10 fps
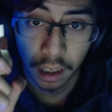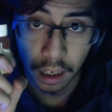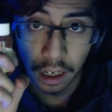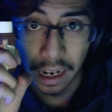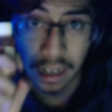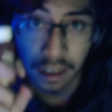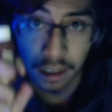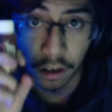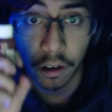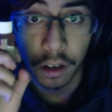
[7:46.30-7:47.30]
is the
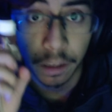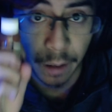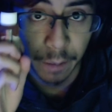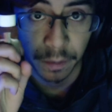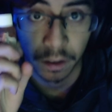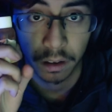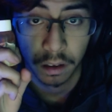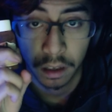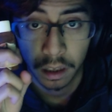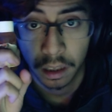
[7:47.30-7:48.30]
ghost pepper
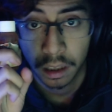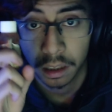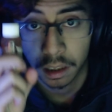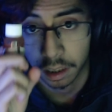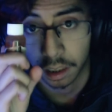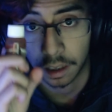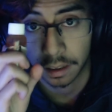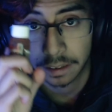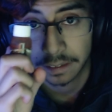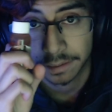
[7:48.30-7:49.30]
sauce.
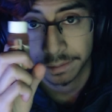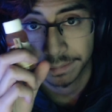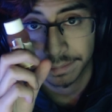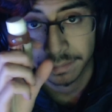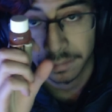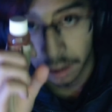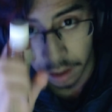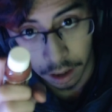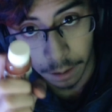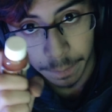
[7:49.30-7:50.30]
So,
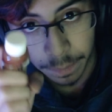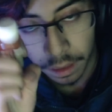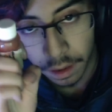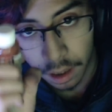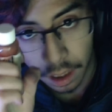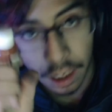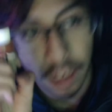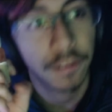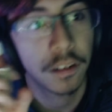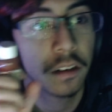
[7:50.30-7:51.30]
if
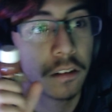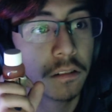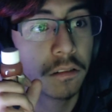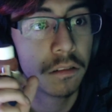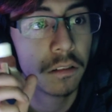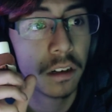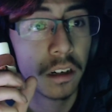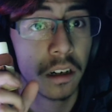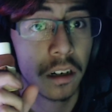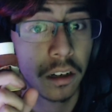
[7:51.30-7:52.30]
you don't